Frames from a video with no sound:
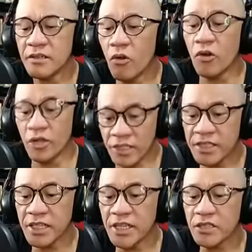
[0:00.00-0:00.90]

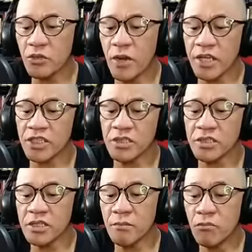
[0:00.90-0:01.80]
the
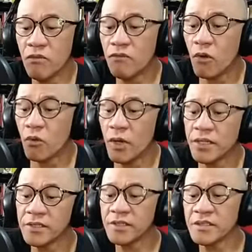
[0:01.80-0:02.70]
directions and move
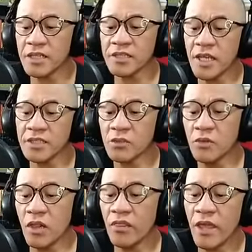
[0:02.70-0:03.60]
forward. Success
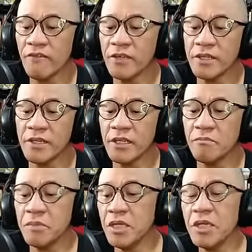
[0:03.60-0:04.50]
will
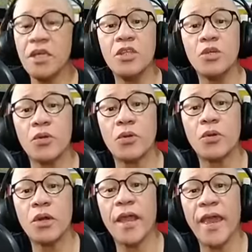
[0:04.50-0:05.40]
definitely be in
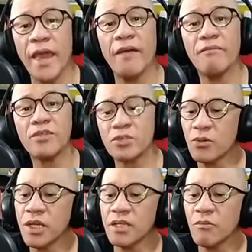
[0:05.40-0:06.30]
your hand.
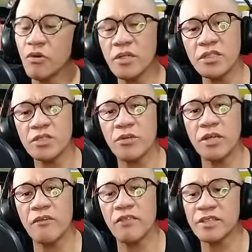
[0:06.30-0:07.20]
So, okay, the moral
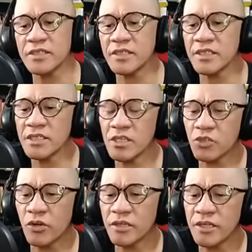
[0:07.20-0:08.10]
story of this
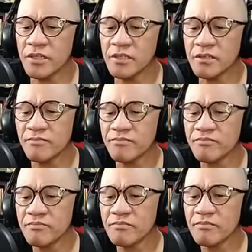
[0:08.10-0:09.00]
short
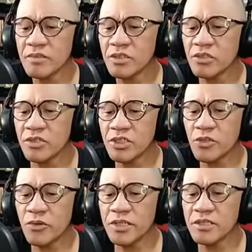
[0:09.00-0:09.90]

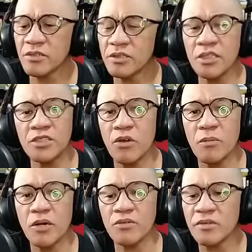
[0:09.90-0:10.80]
story is, it's all
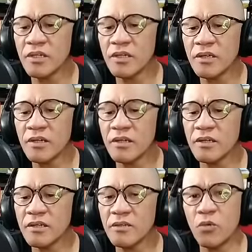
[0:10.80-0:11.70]

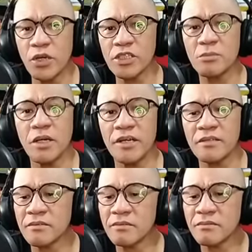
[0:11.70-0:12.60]
about work
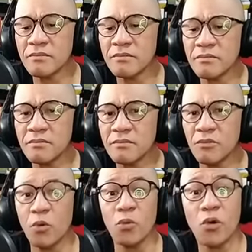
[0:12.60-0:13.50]
smart,
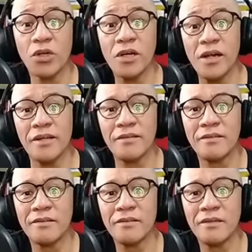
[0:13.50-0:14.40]
don't work hard.
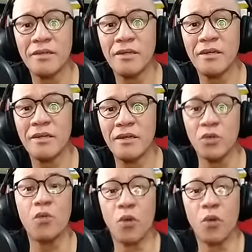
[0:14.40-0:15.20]
You